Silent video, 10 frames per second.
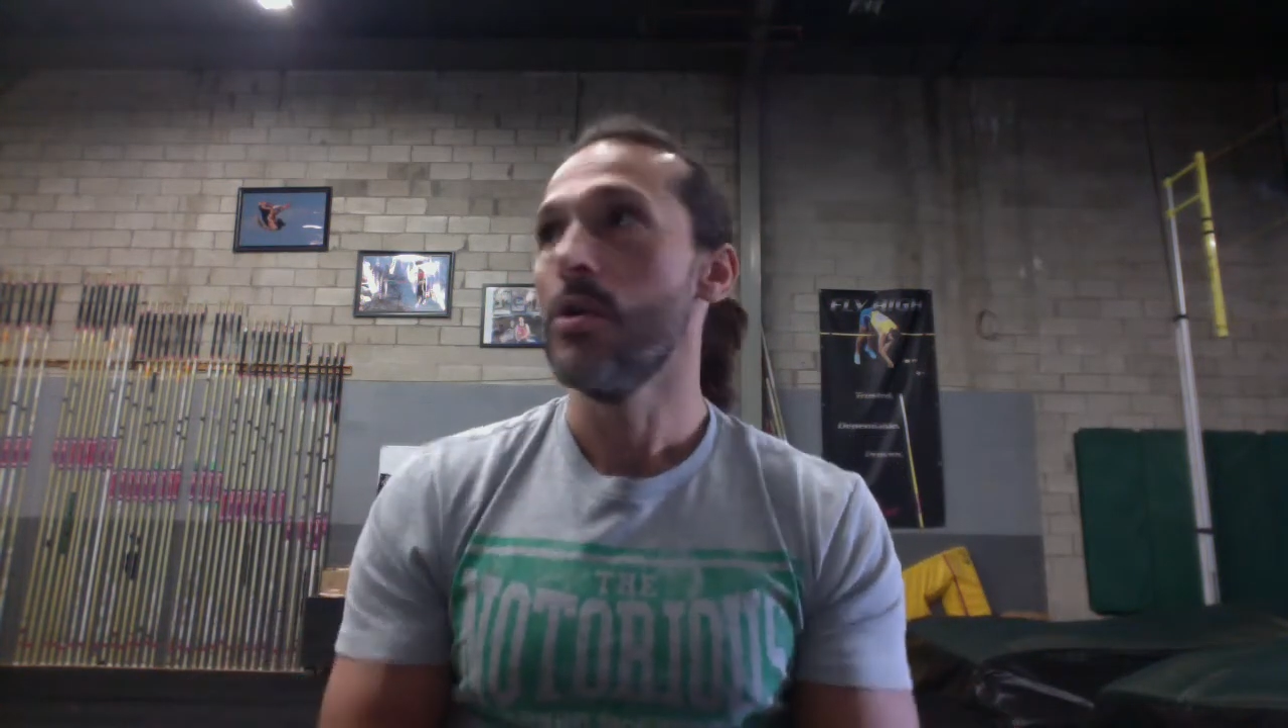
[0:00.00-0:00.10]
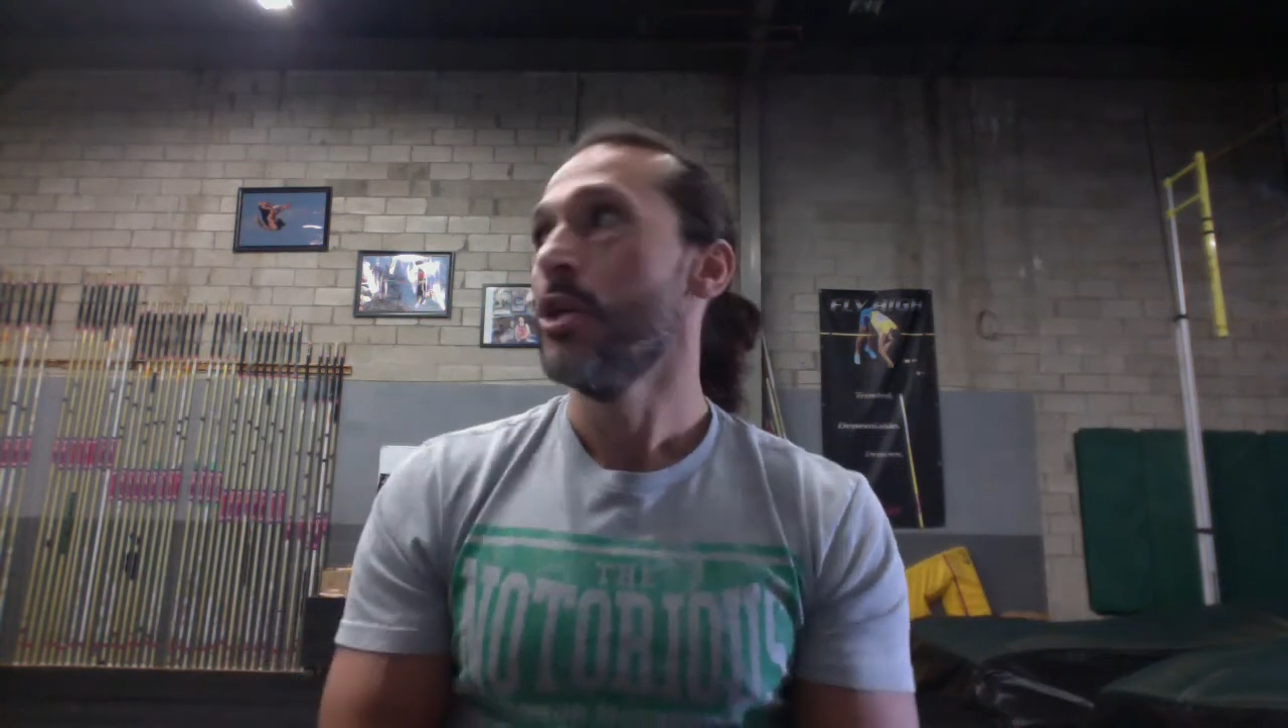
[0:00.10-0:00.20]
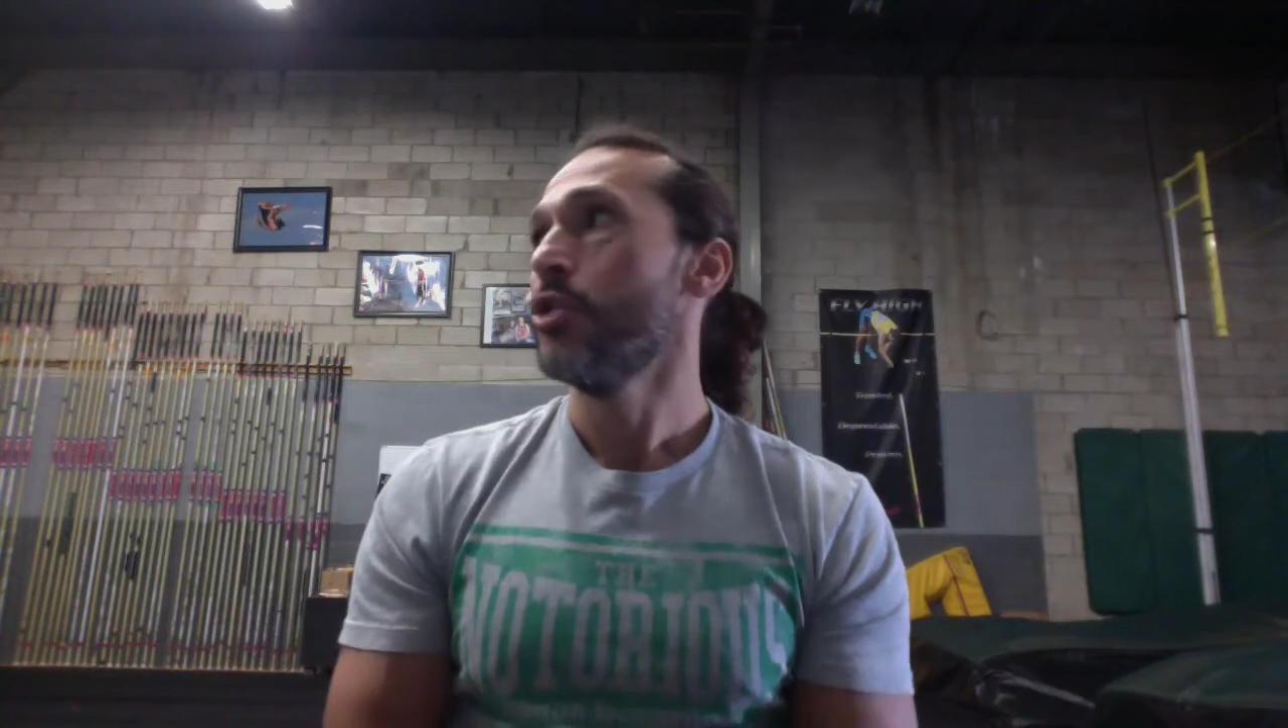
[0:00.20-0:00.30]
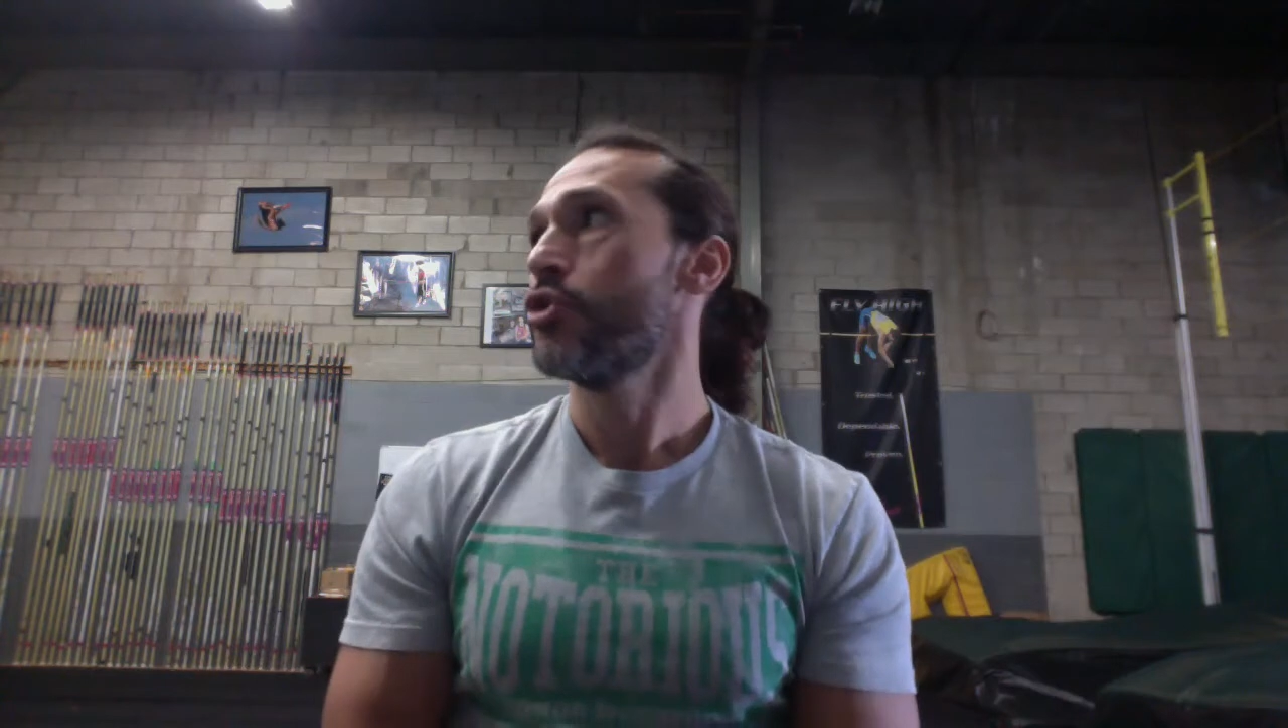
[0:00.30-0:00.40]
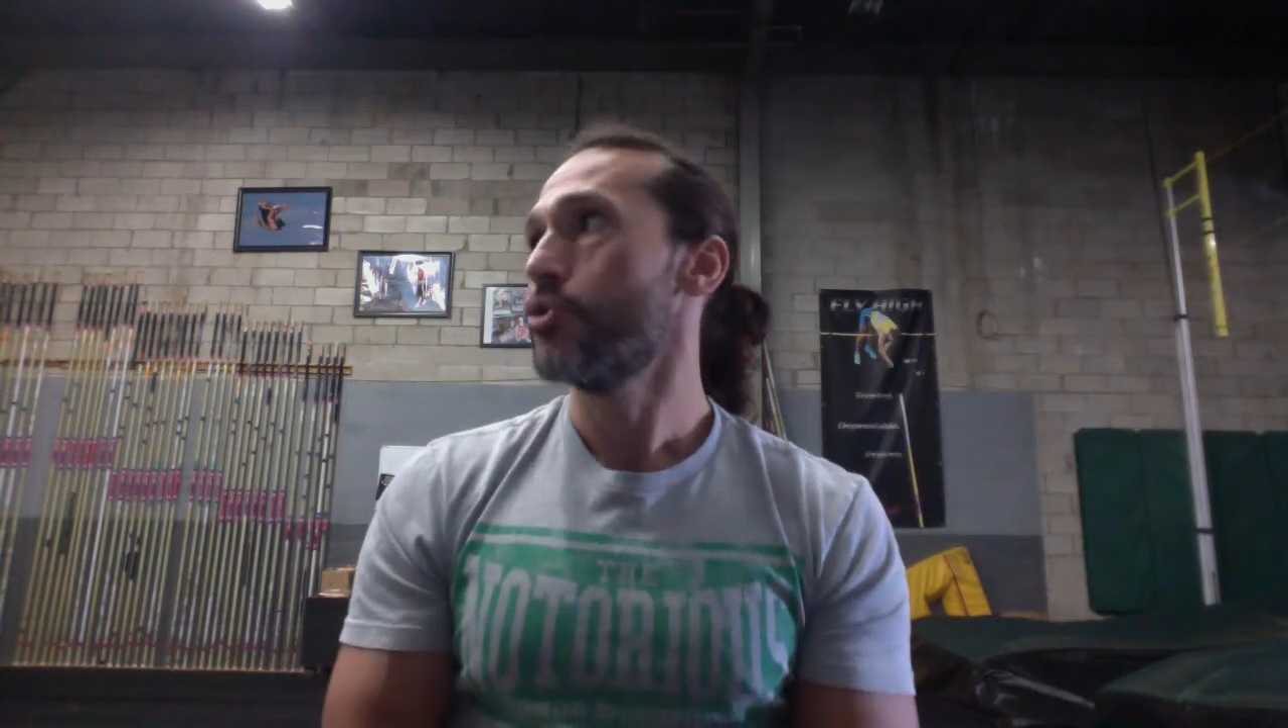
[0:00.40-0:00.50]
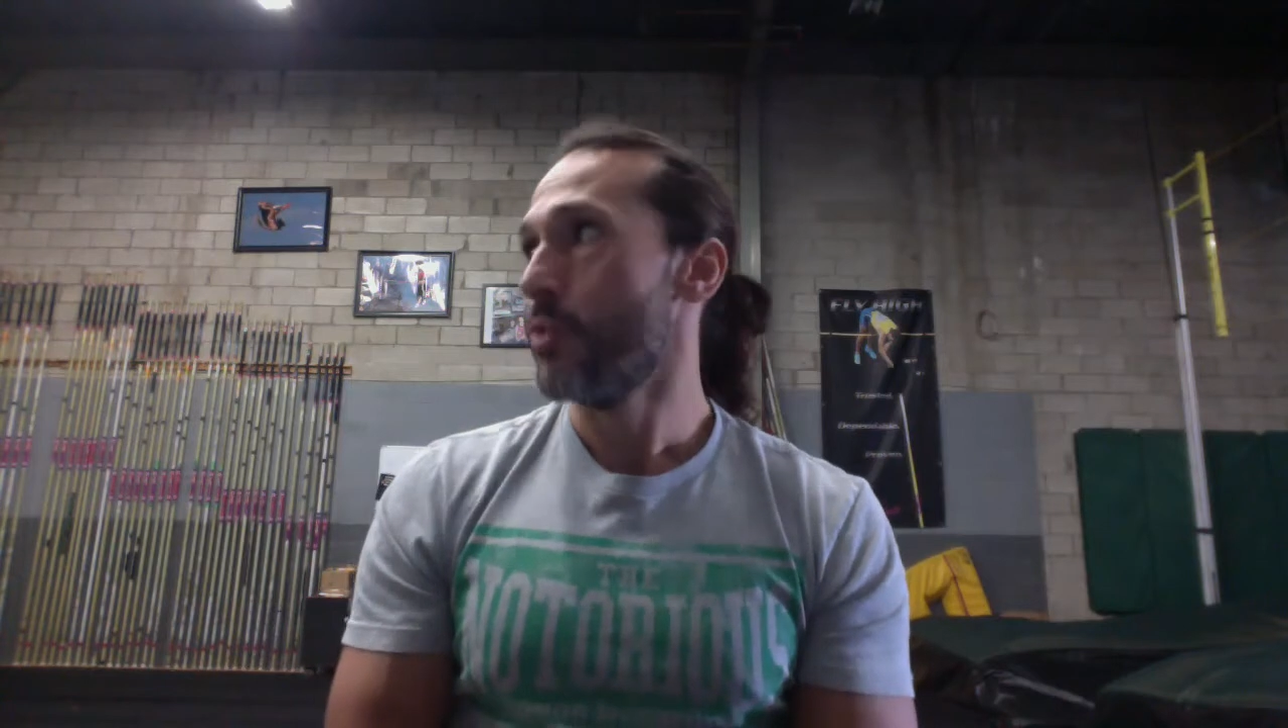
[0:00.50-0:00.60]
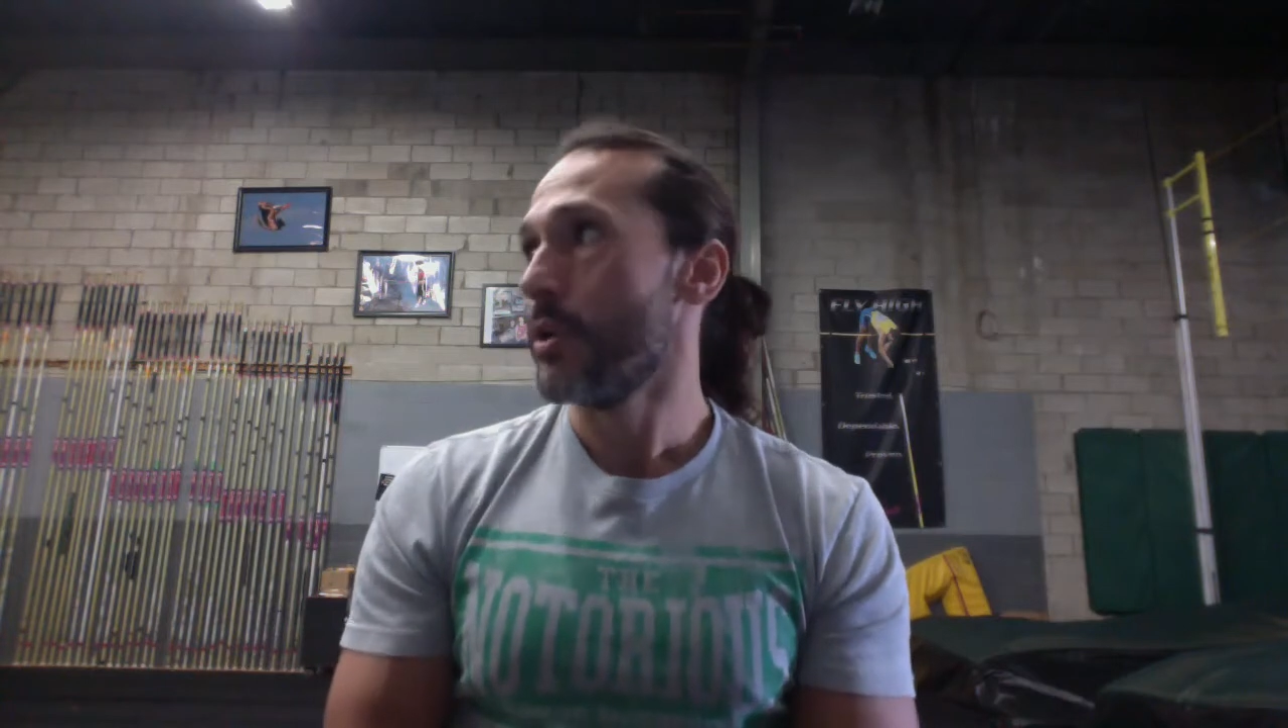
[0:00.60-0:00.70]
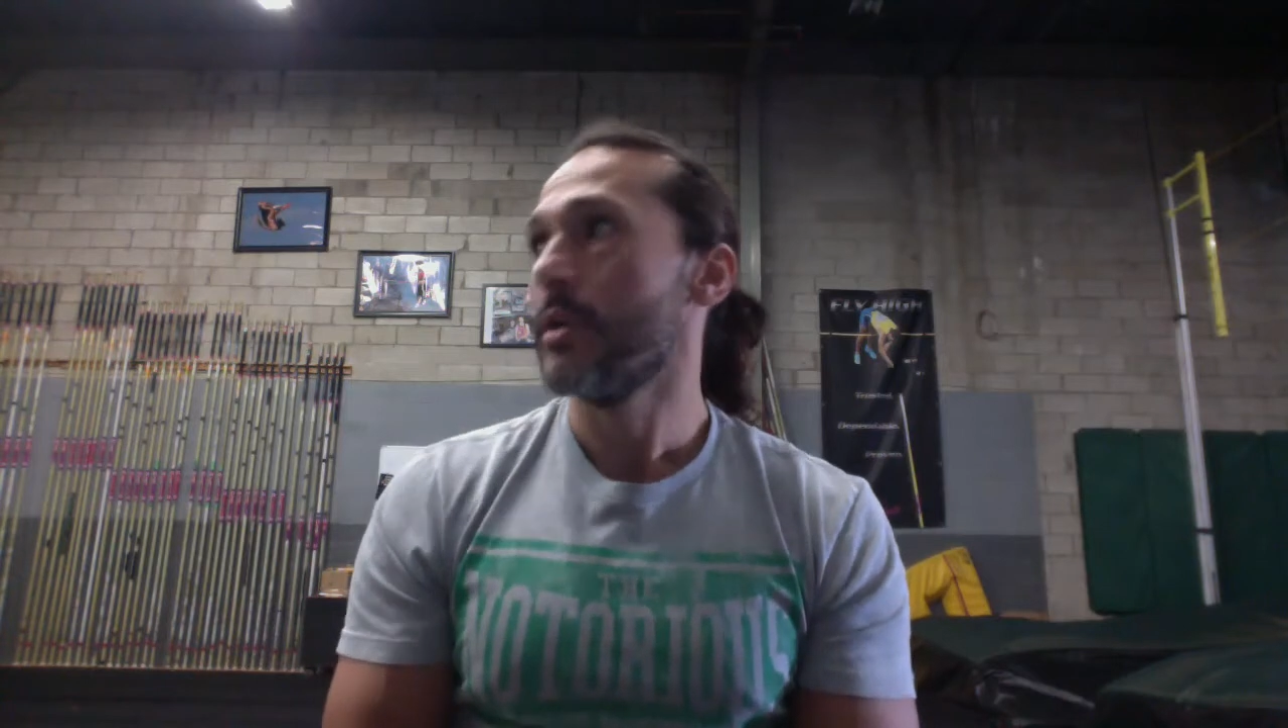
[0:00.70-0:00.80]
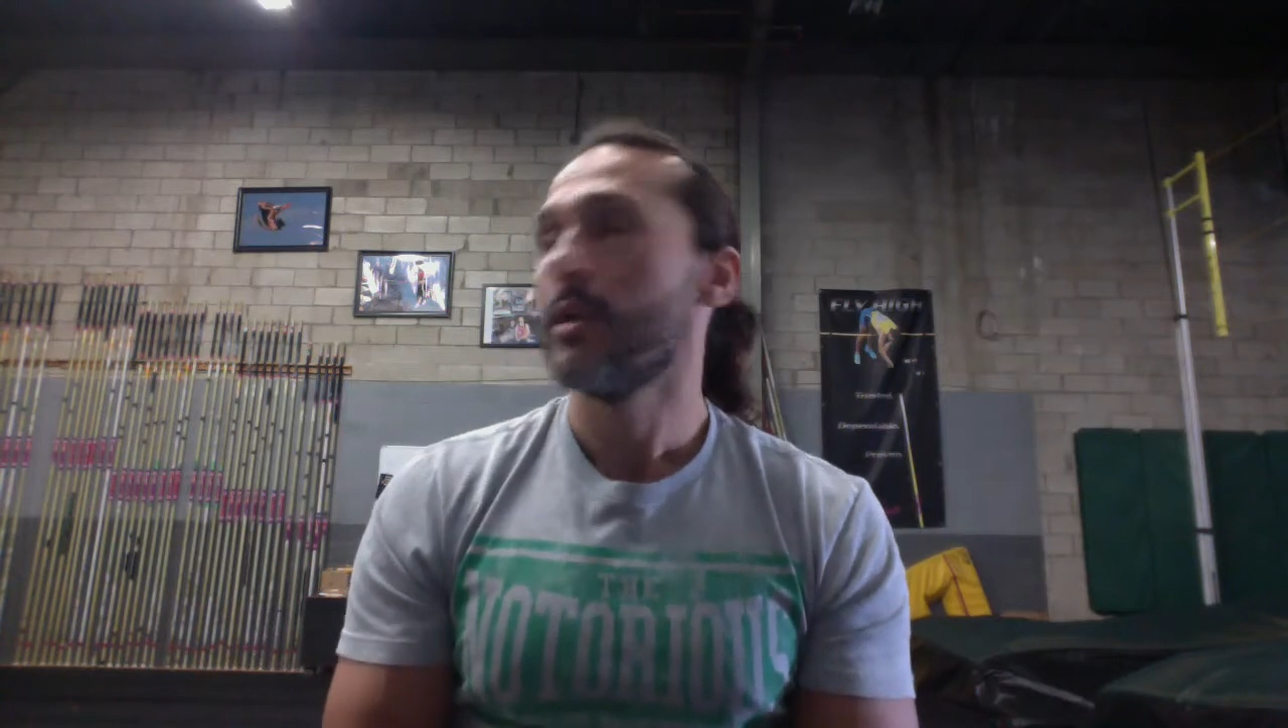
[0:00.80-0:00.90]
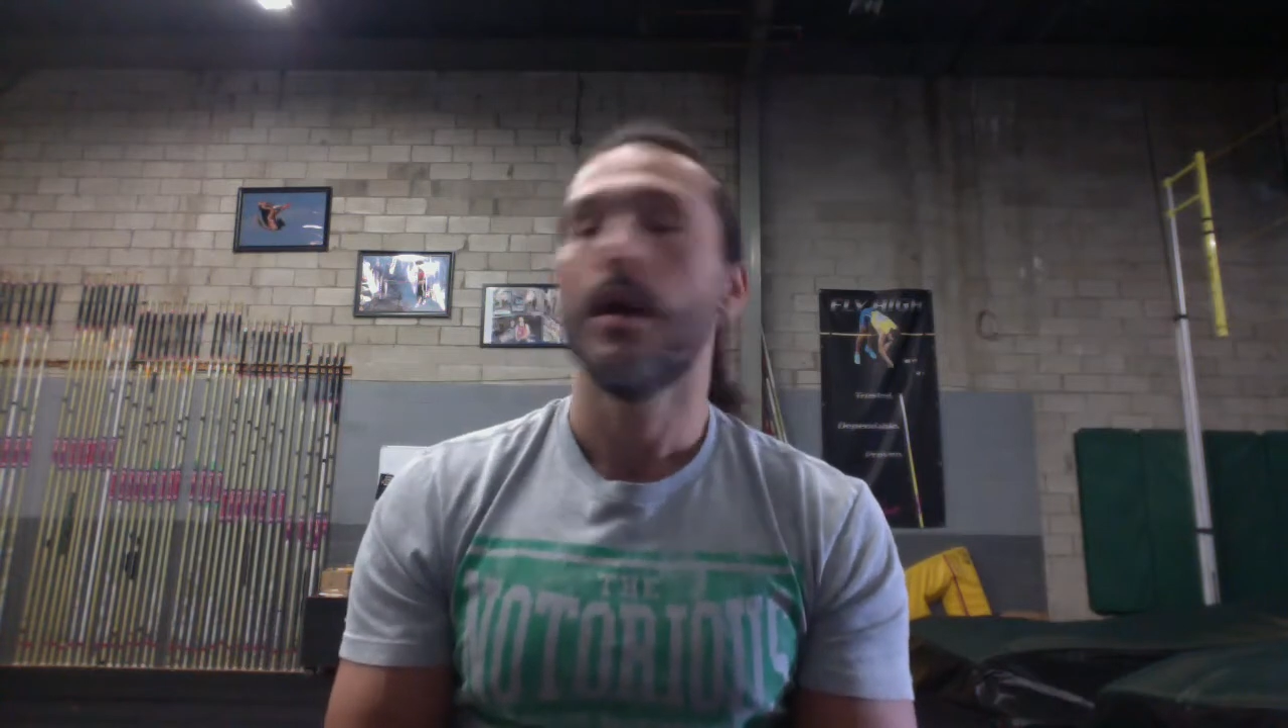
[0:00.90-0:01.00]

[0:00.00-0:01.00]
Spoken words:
Sure,